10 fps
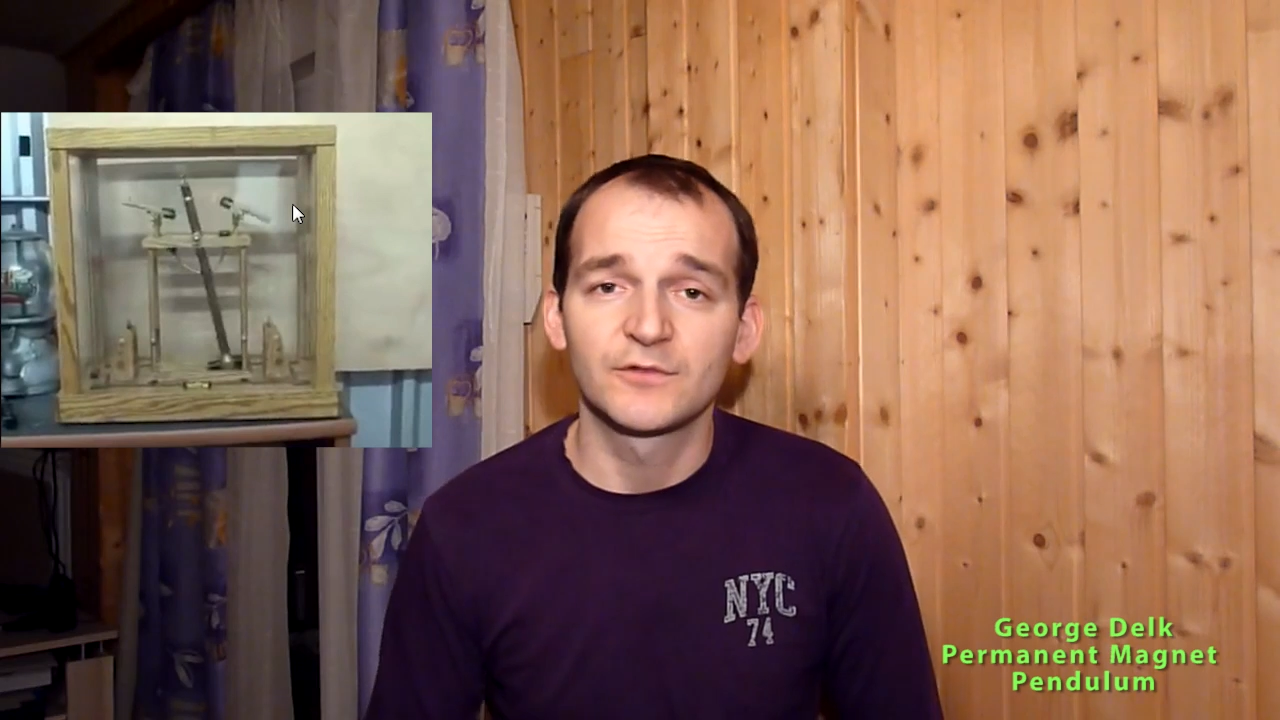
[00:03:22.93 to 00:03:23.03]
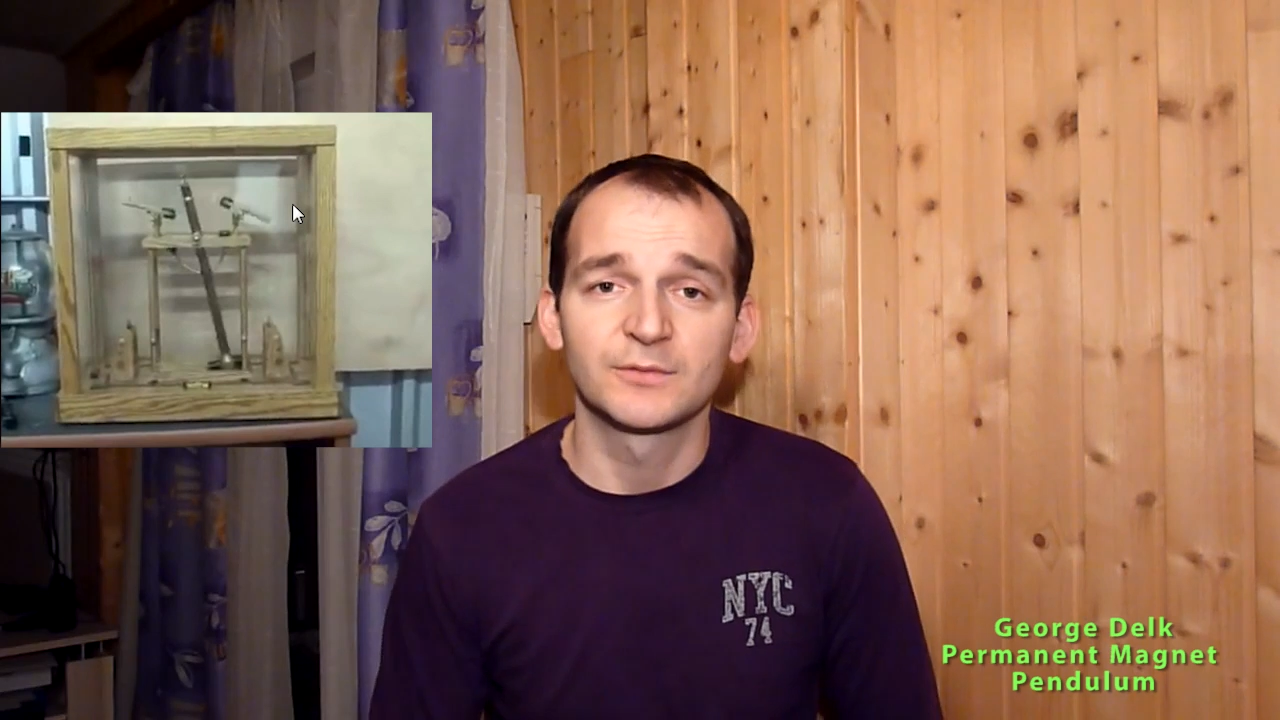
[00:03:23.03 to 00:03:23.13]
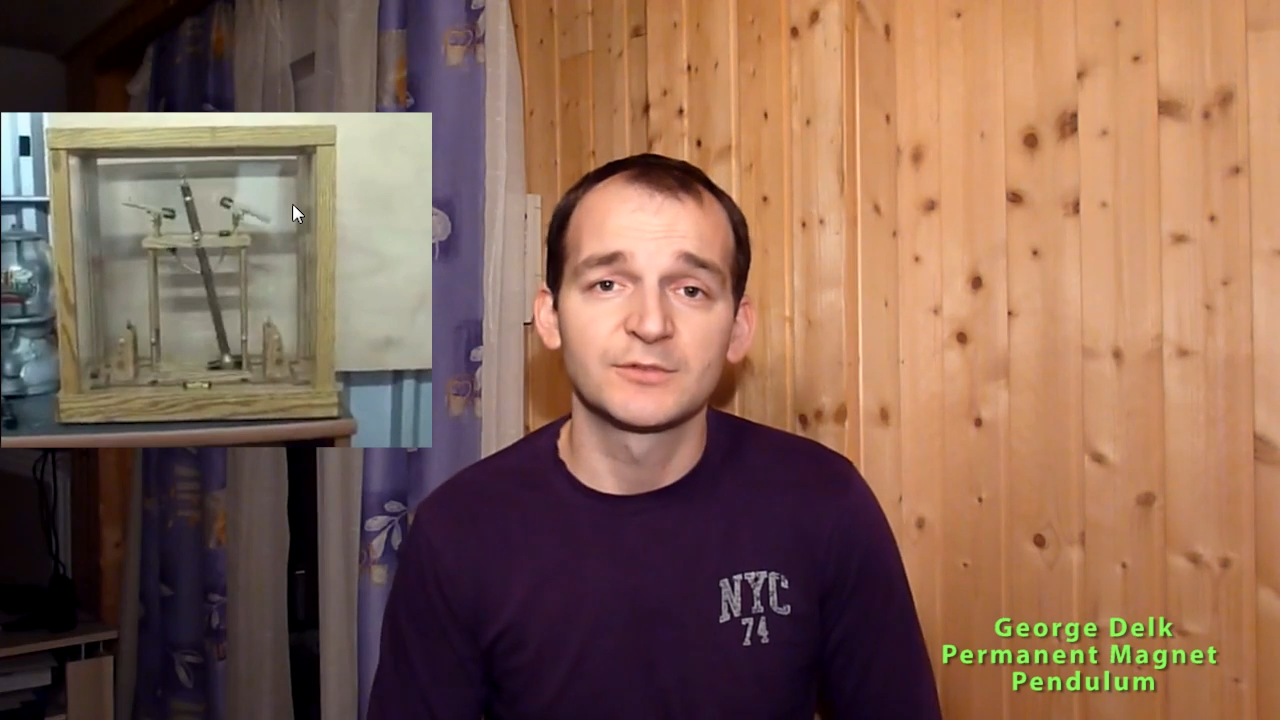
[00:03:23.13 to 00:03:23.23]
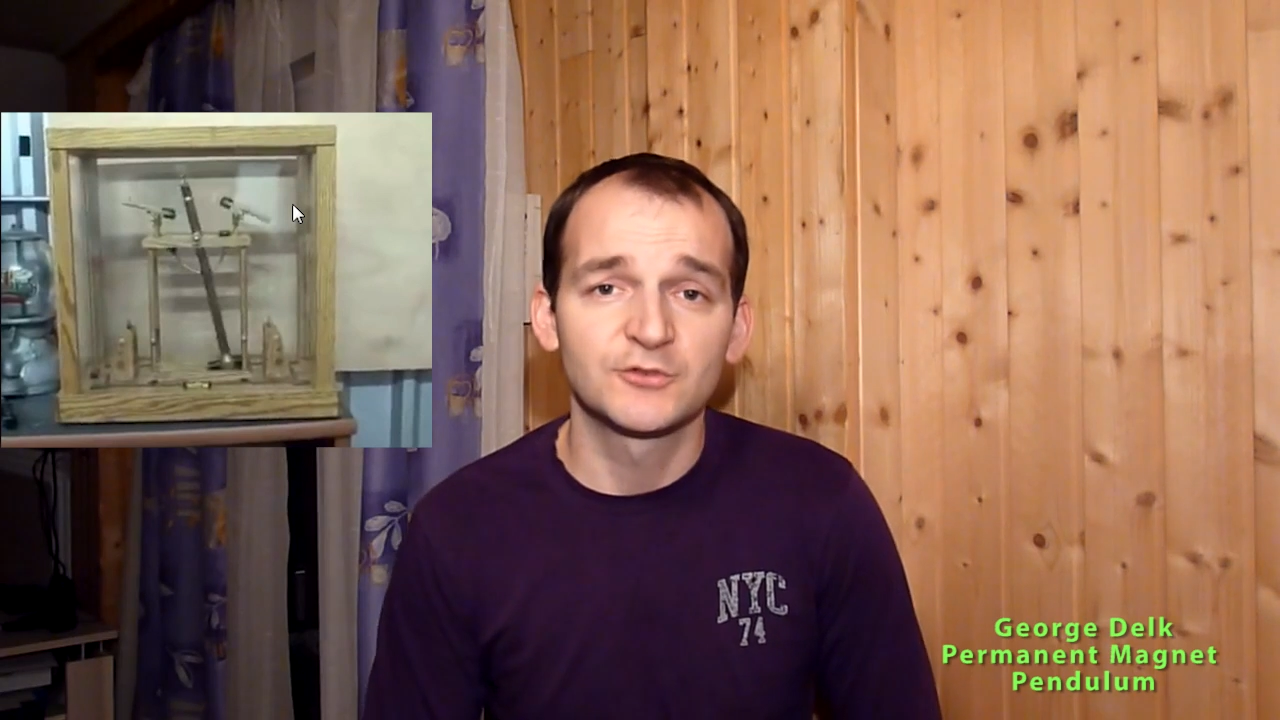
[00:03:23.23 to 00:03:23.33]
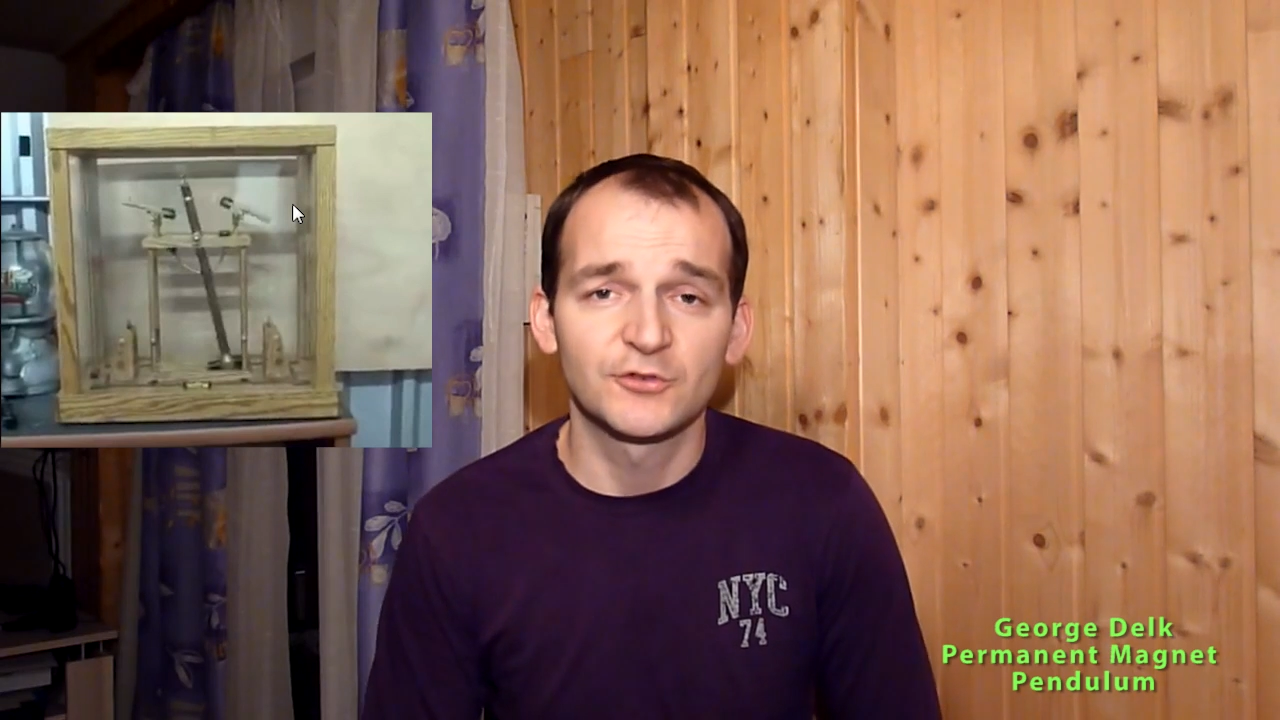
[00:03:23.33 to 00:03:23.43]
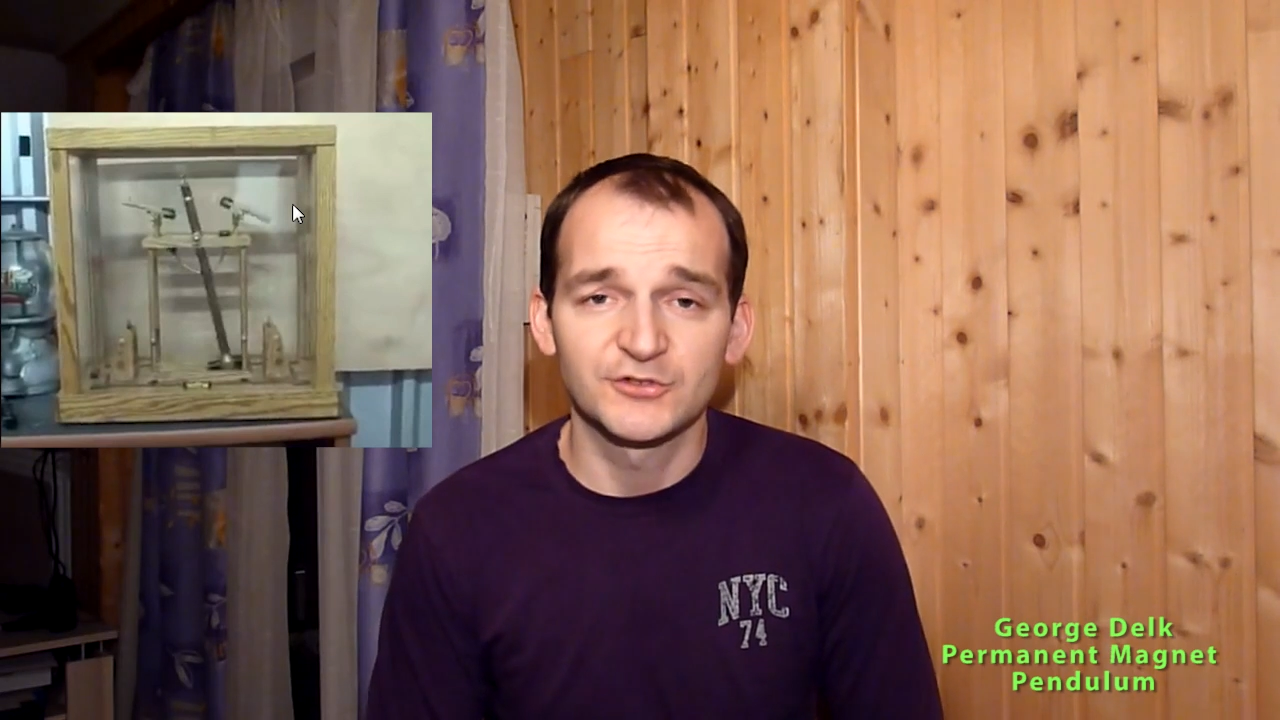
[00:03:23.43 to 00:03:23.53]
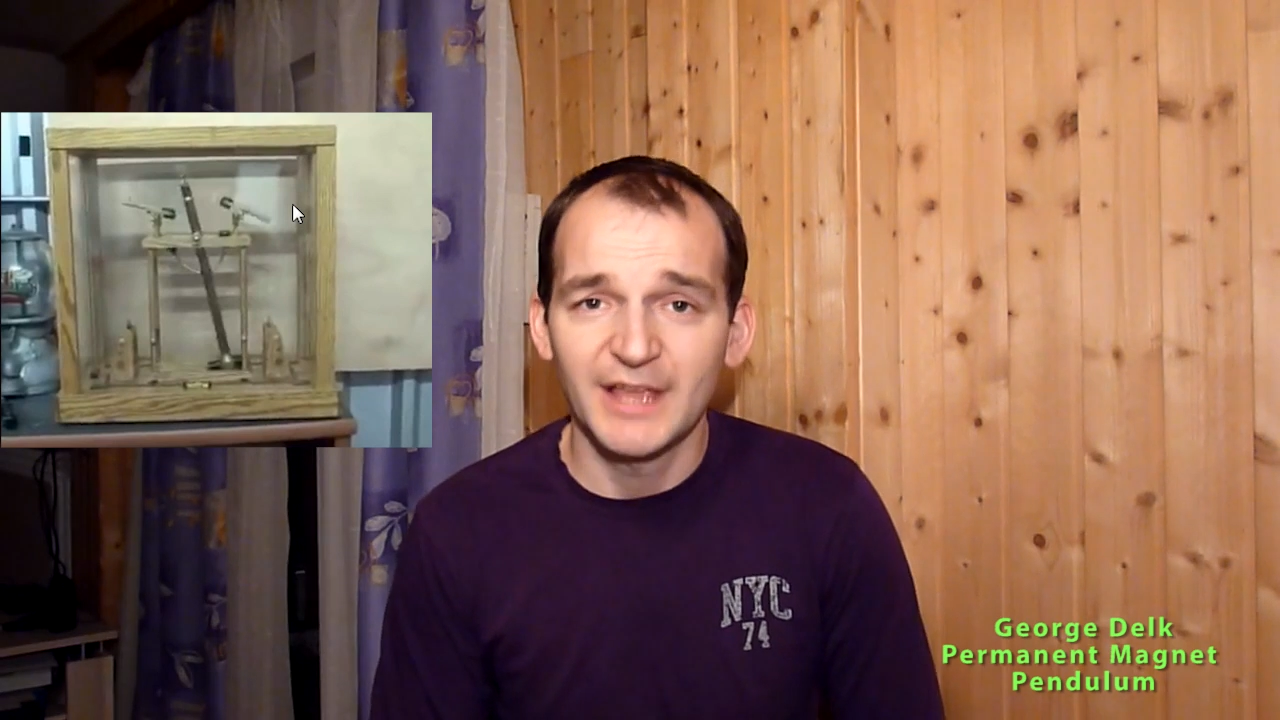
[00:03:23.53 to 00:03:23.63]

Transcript: from the George